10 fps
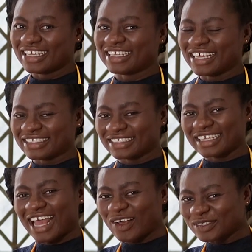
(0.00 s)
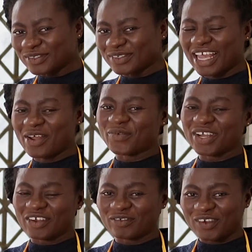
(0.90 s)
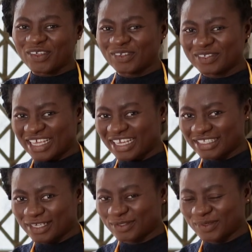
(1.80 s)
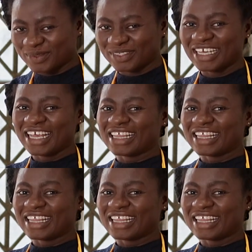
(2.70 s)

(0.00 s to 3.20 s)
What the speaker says: Yes, how to get rid of all those excess salt.